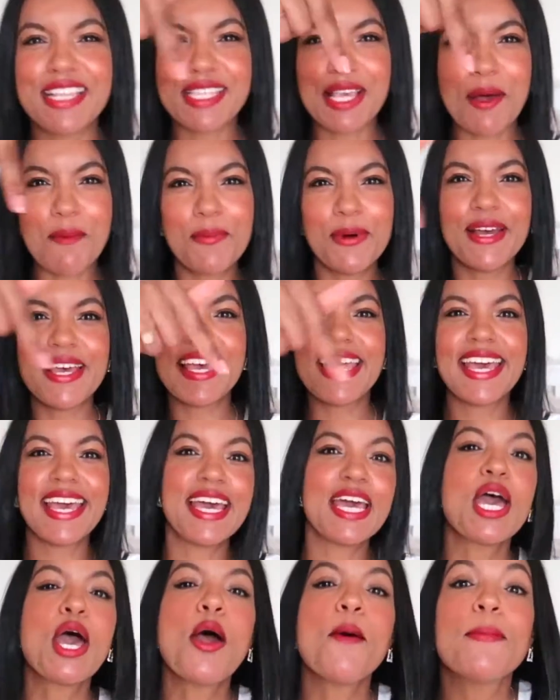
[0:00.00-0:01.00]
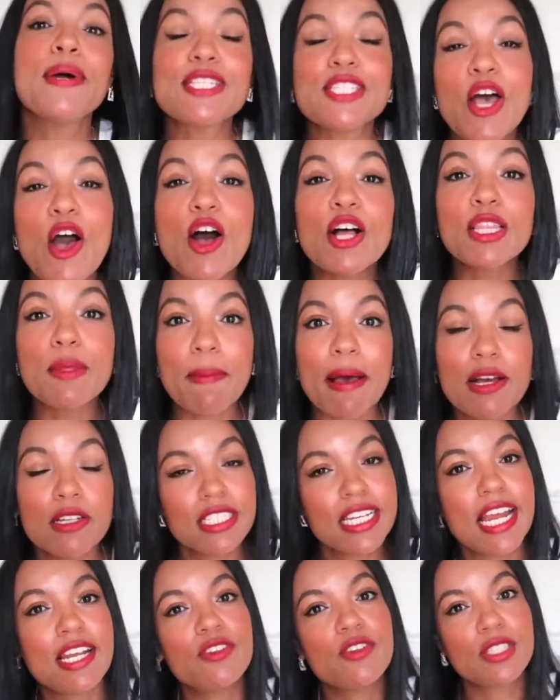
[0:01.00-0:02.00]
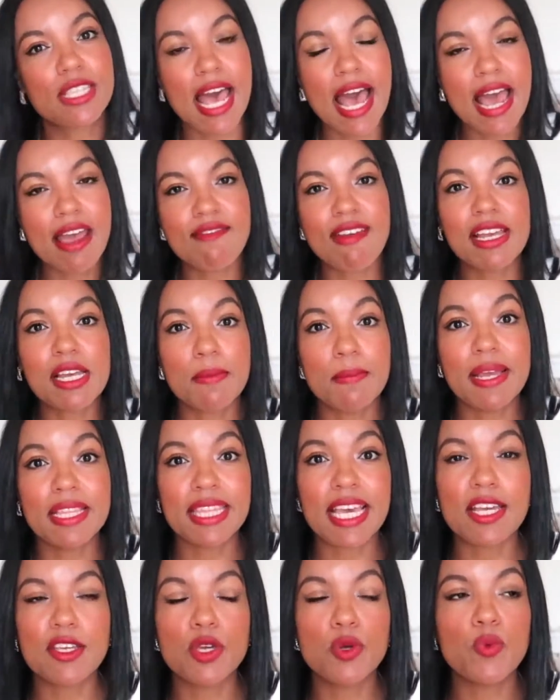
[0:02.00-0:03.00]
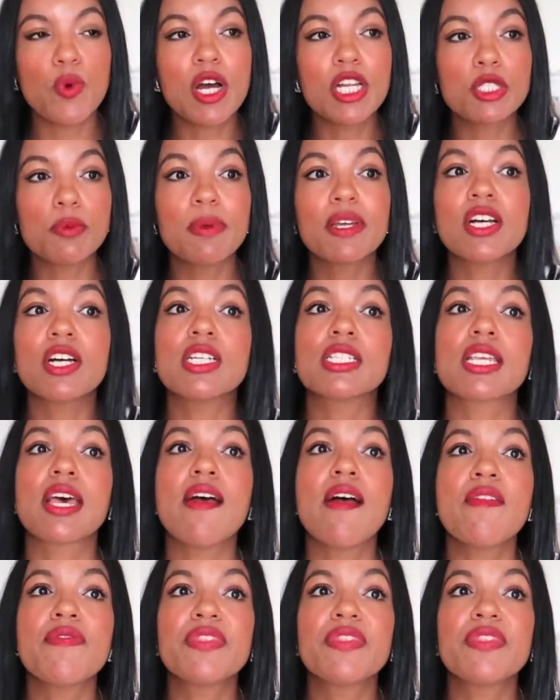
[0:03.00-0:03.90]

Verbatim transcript: That's, I'll put it here. But it's all about channels that I recommend that you watch, because